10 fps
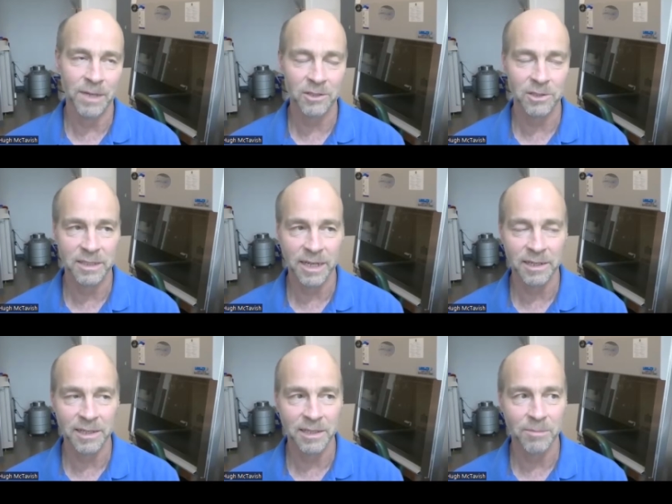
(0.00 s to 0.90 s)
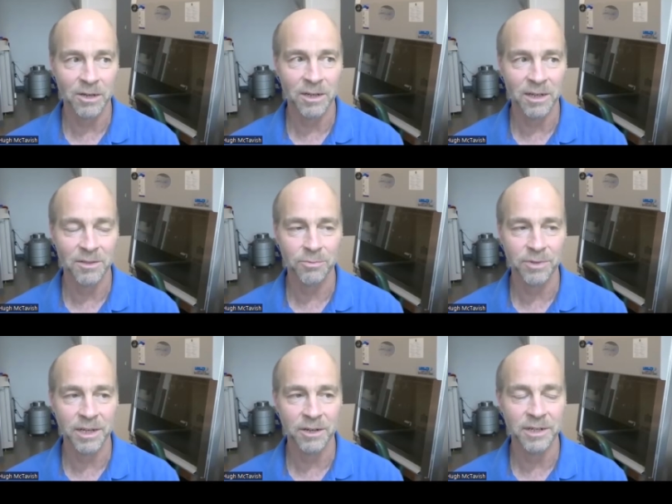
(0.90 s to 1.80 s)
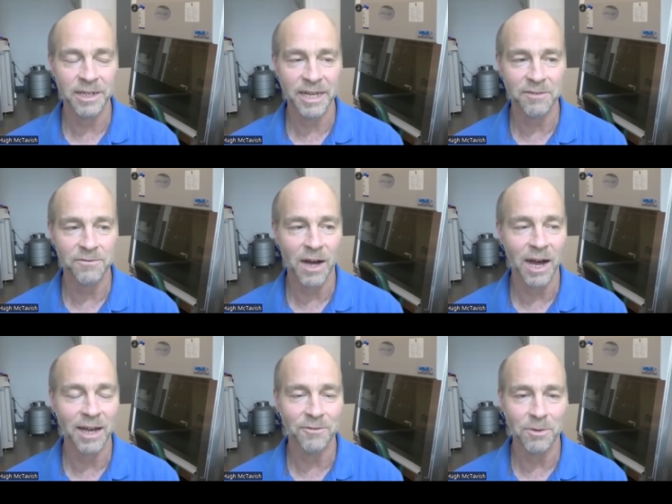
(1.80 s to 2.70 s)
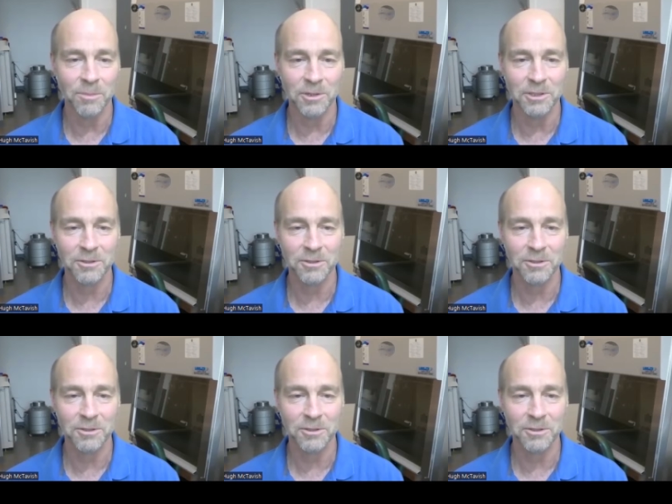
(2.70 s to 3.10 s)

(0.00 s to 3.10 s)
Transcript: actually technically about uh, 385 or more,